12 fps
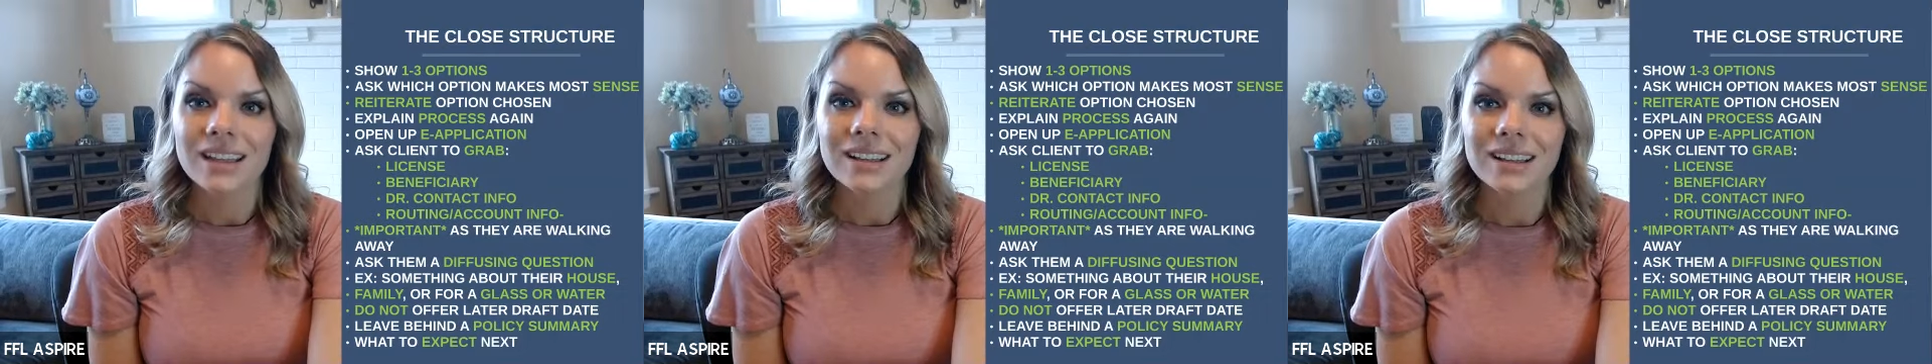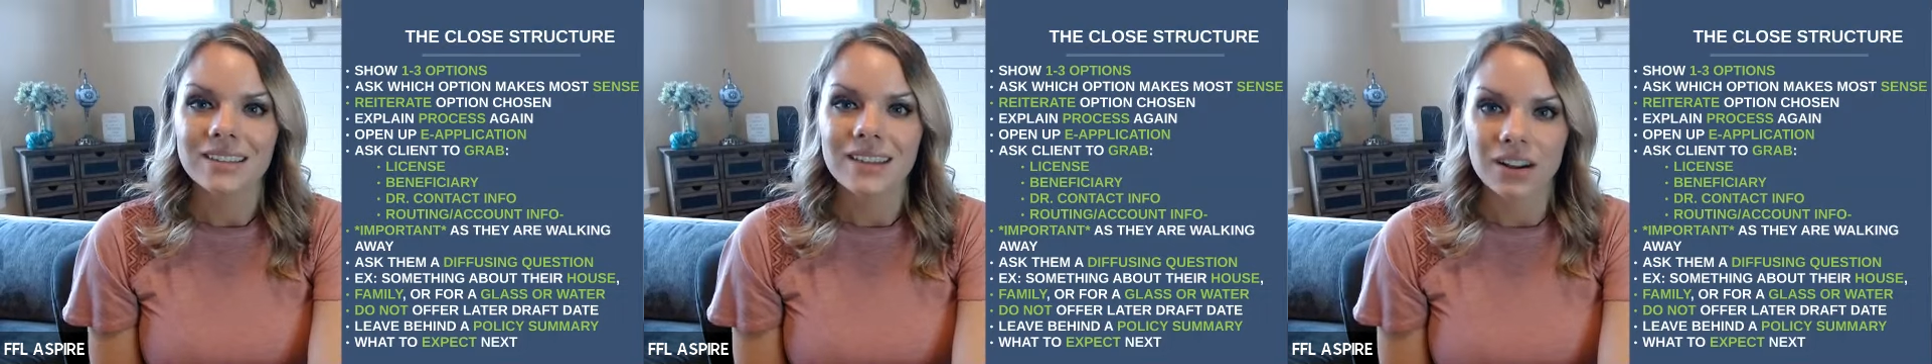
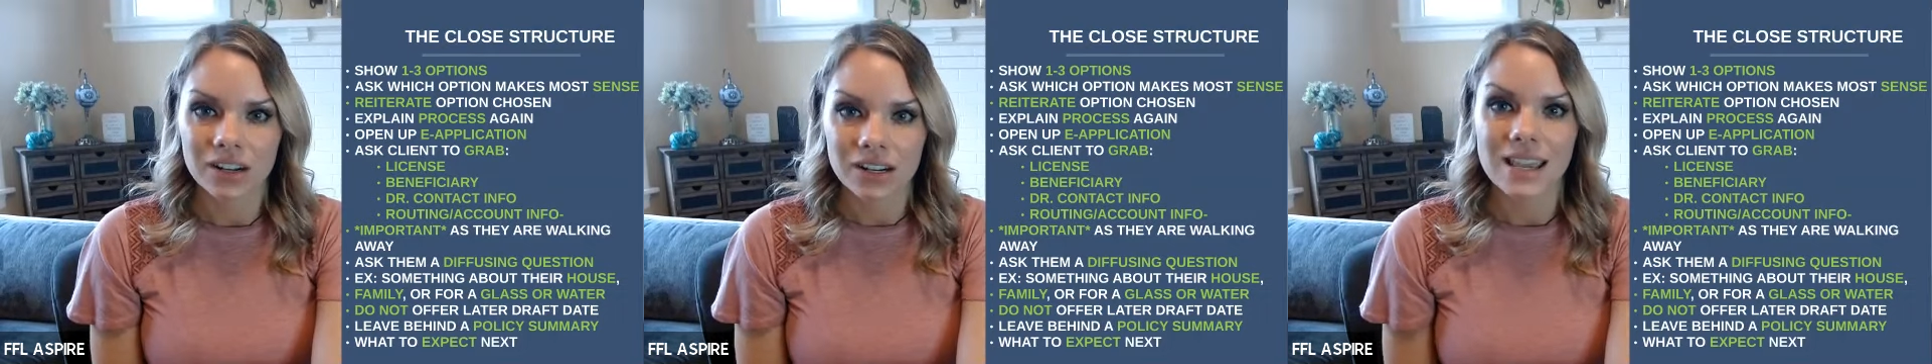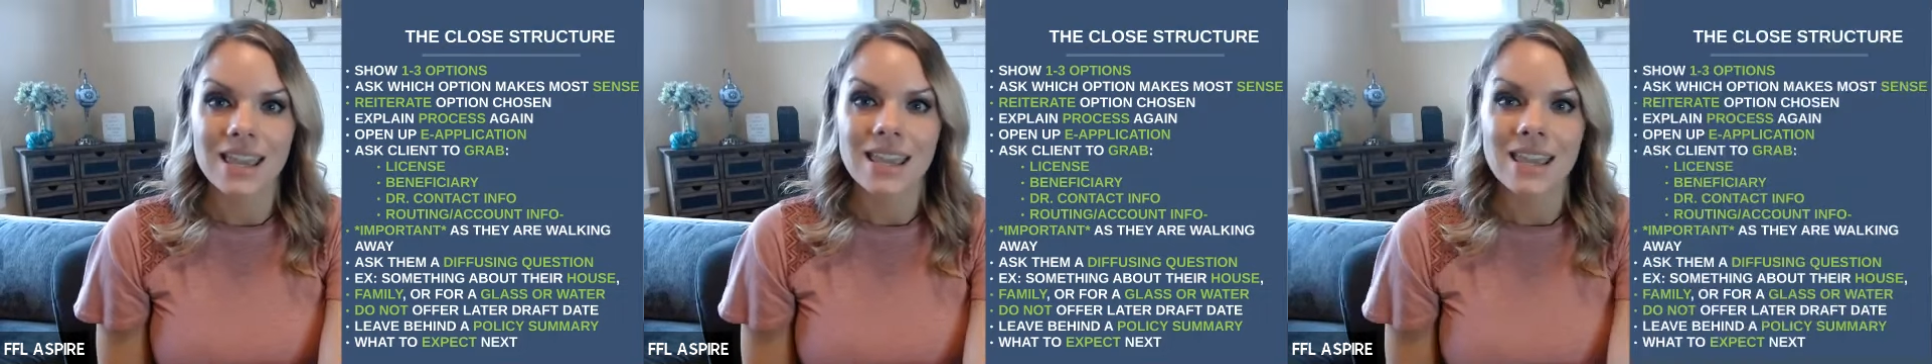And they're going to
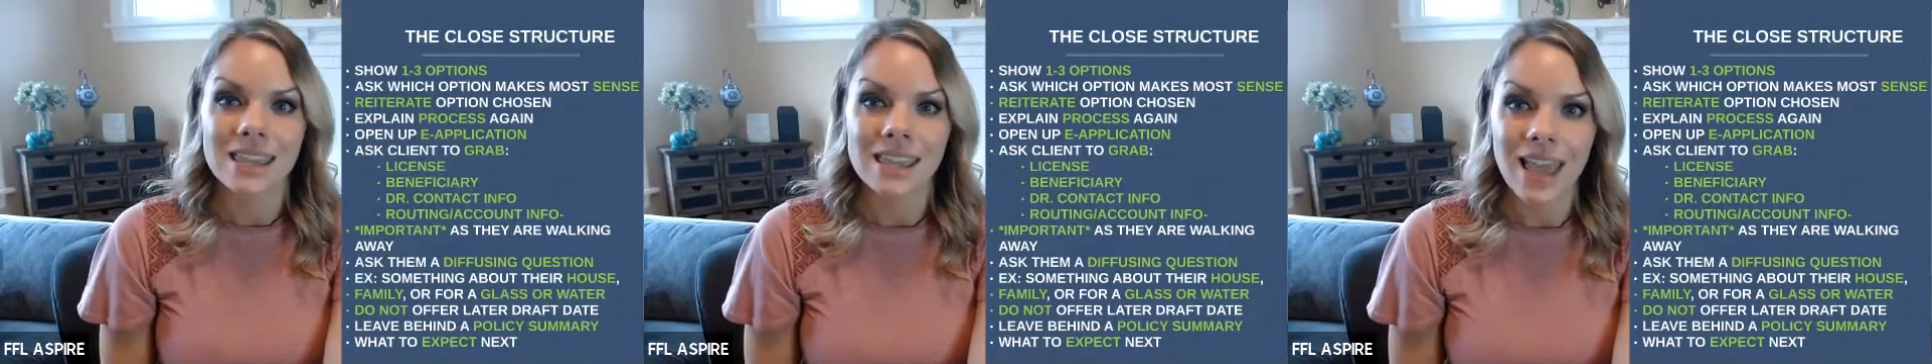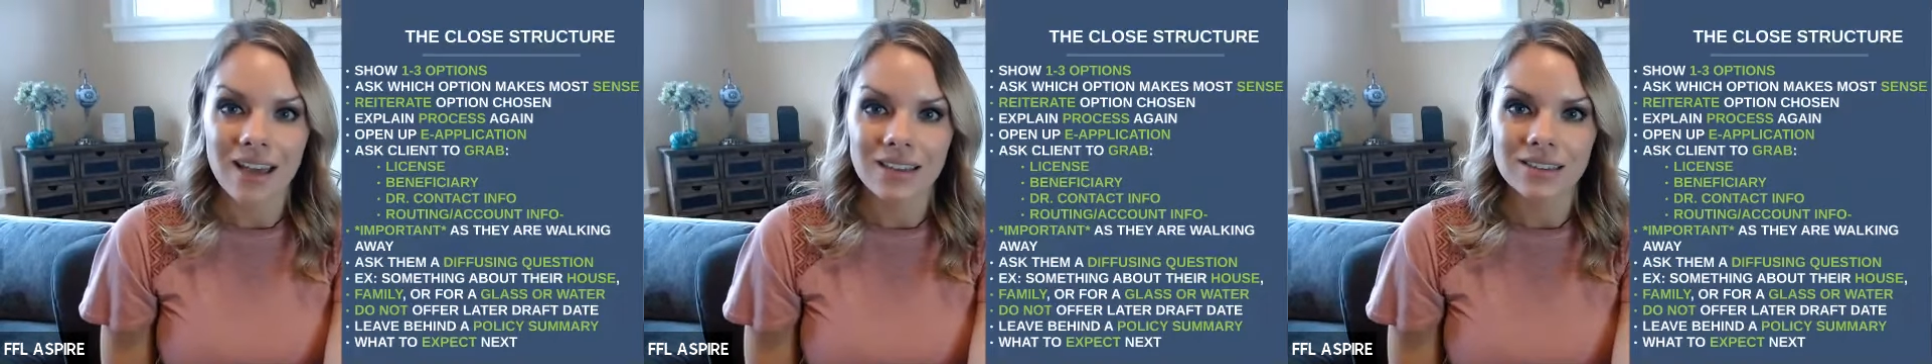say
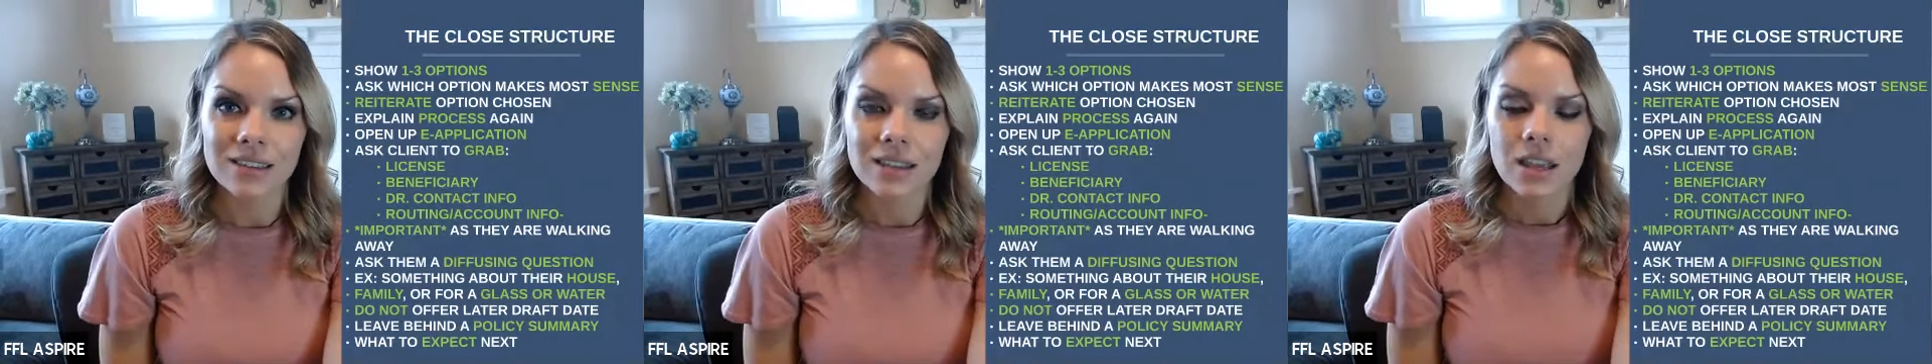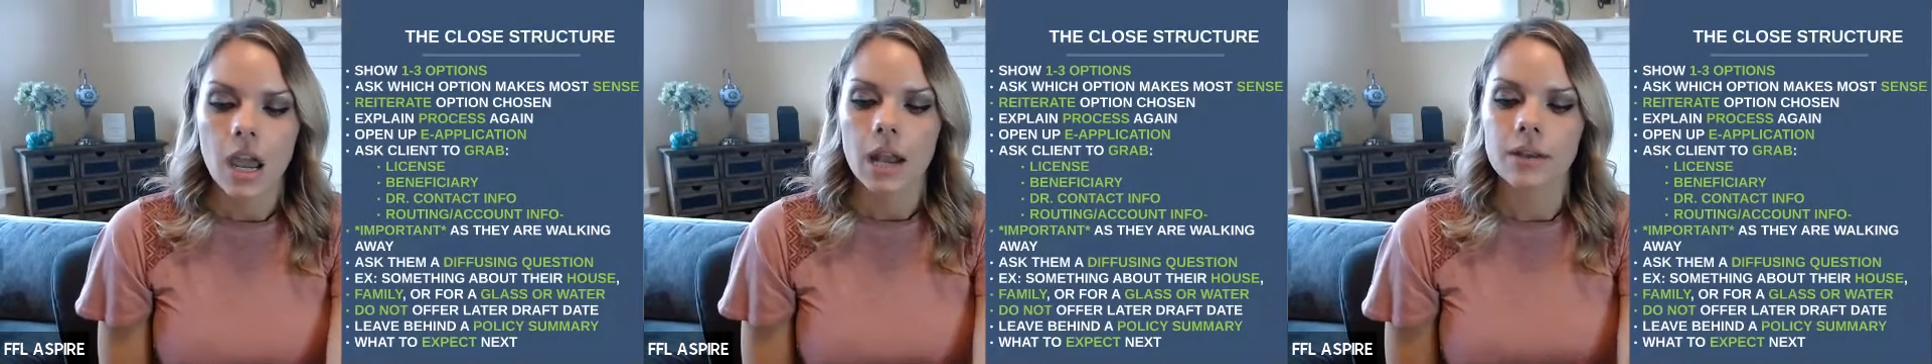yes.
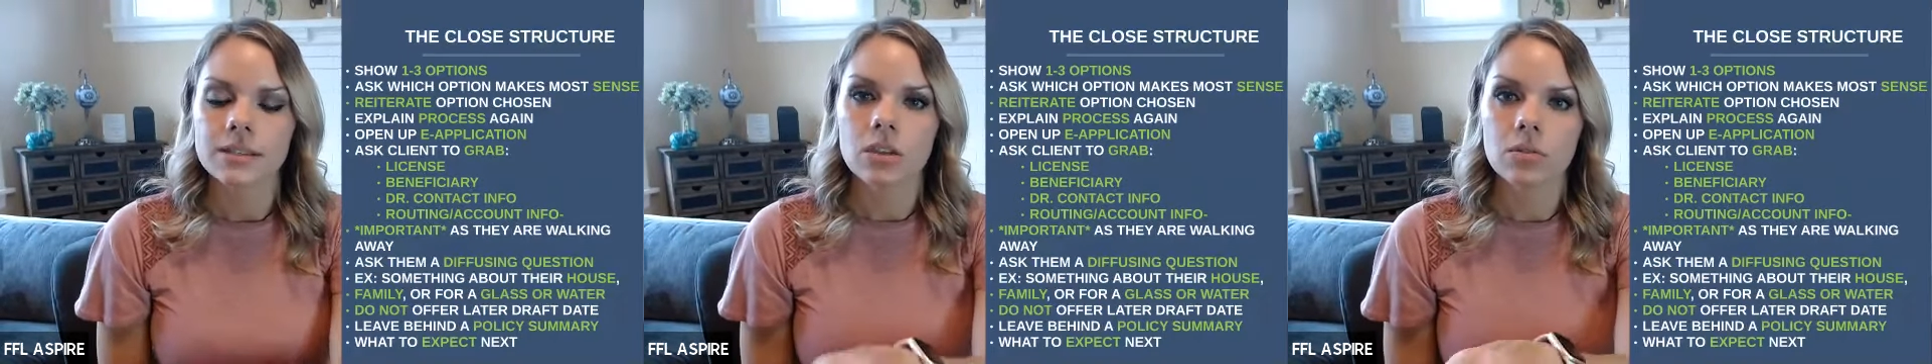And I say,